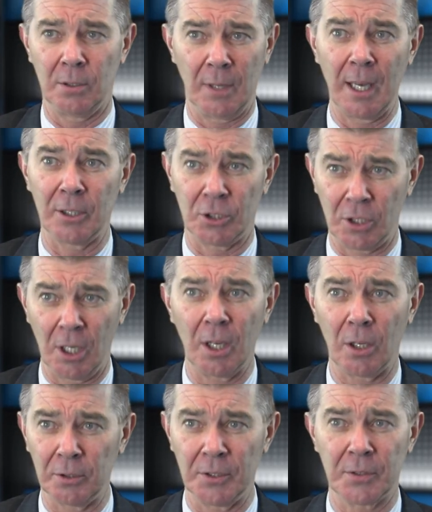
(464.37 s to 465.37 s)
our
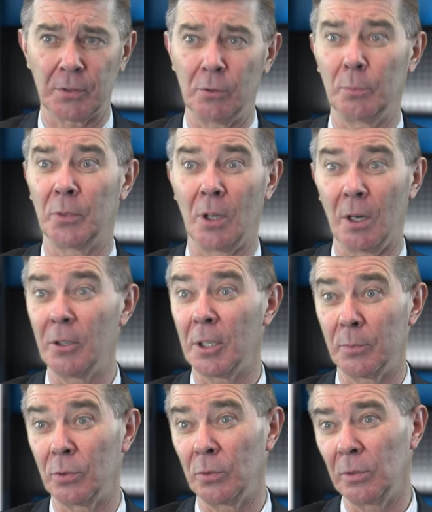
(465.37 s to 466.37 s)
shareholders through a
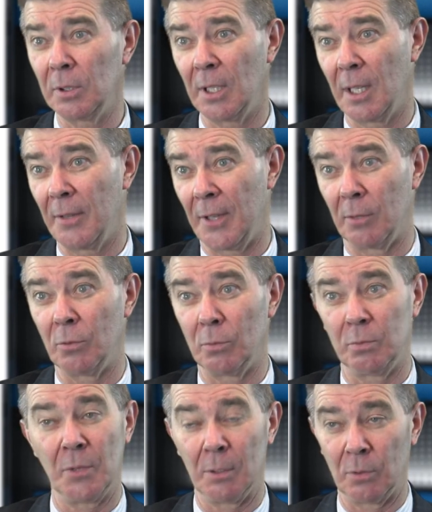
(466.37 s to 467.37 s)
priority pool that
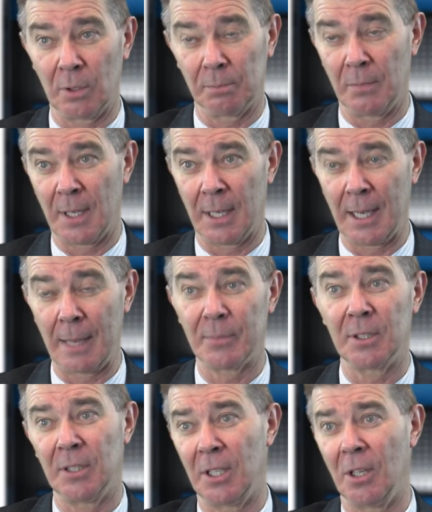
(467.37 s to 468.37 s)
will
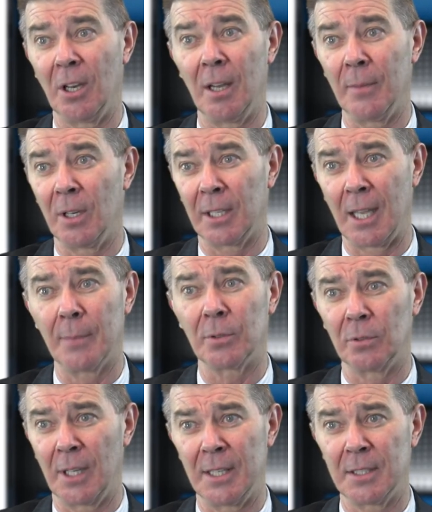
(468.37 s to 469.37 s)
happen in the IMI
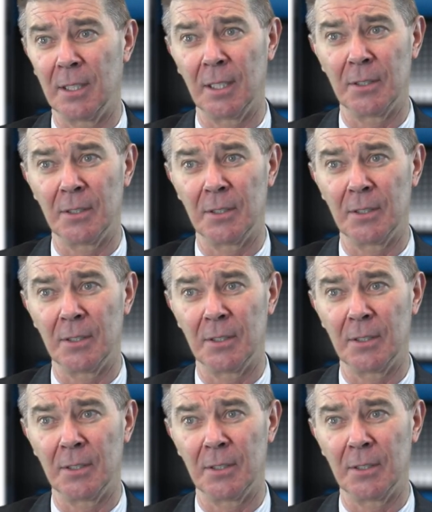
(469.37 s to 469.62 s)
capital raising.